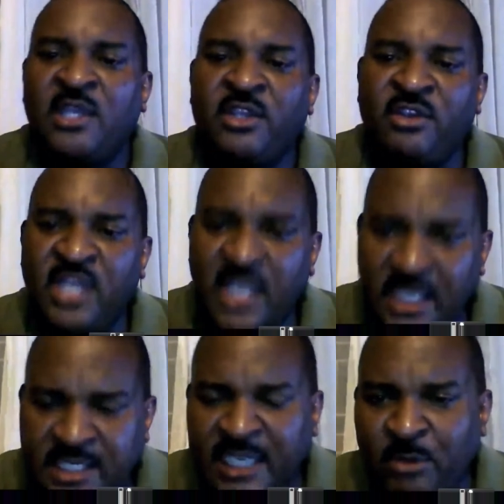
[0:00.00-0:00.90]
You need
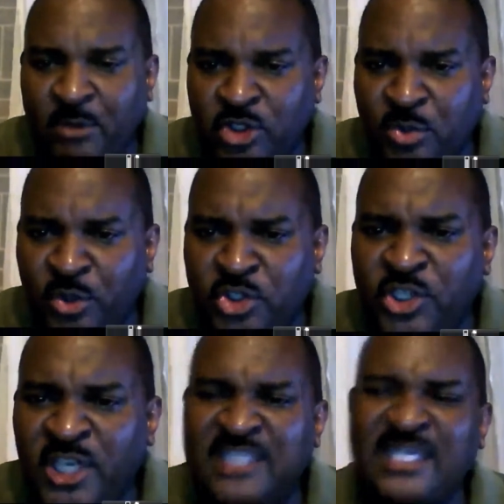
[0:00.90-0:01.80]
to get more entrepreneurs.
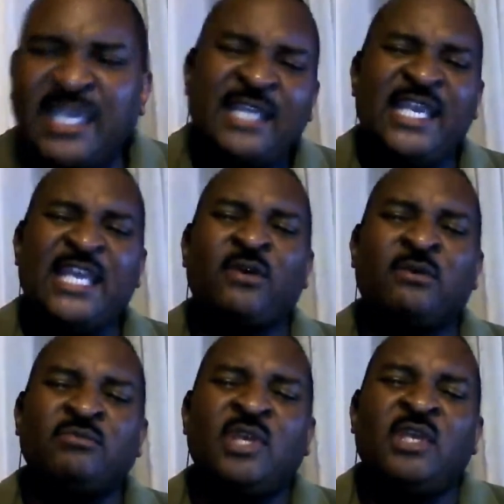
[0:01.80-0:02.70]
You need to get
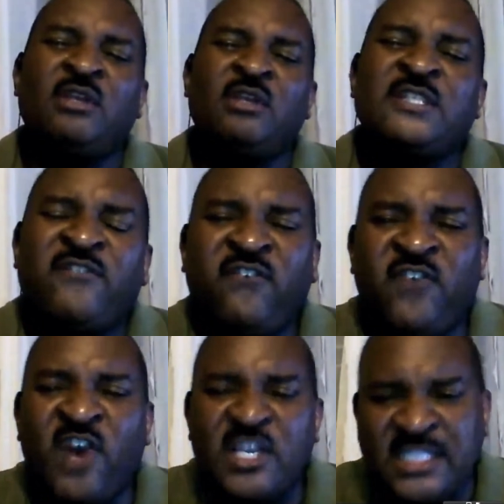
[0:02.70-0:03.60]
you need to
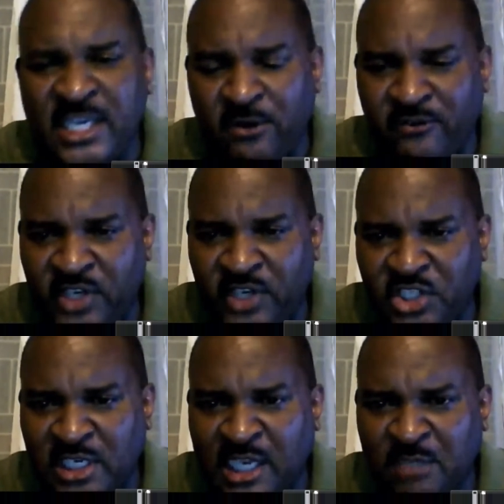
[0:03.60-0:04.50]
foster innovation
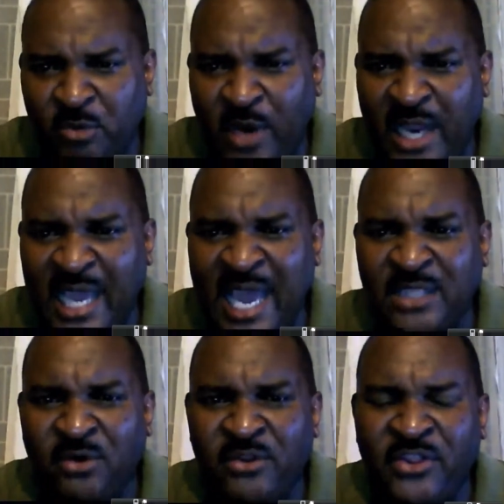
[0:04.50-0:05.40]
a lot more.
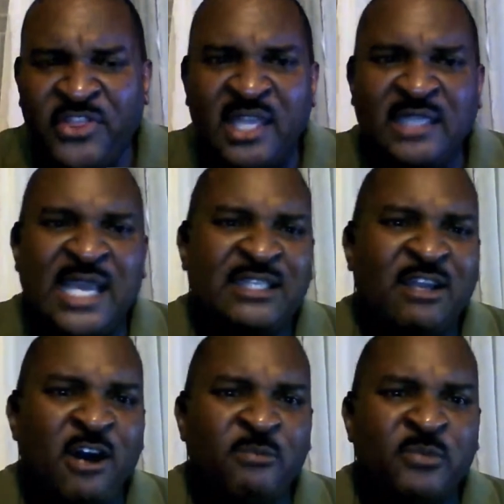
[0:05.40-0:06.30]
I don't think that
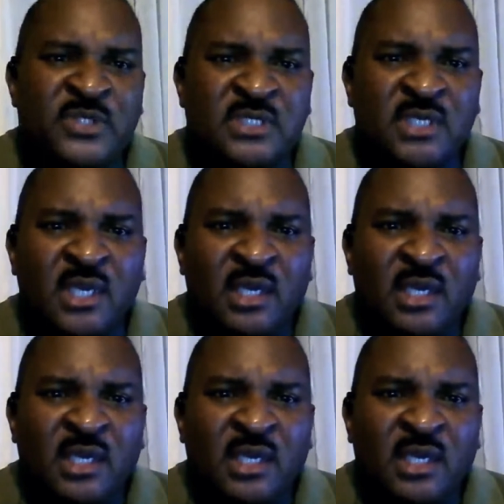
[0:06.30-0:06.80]
comes.